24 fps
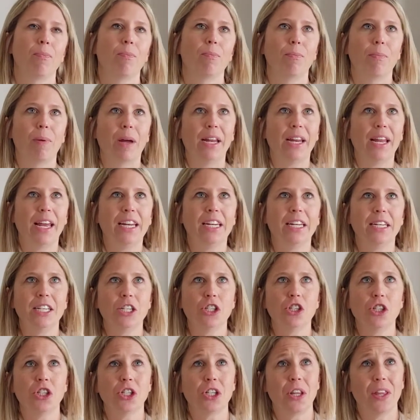But in
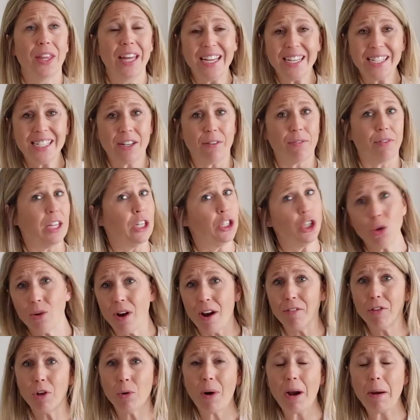addition to this, if they do
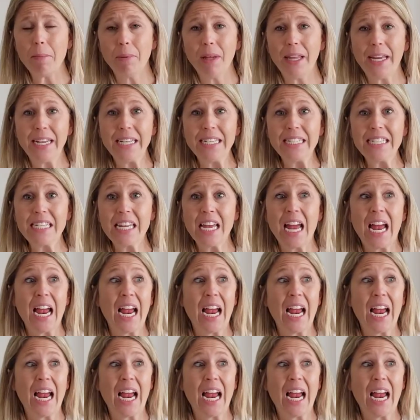have the right plans,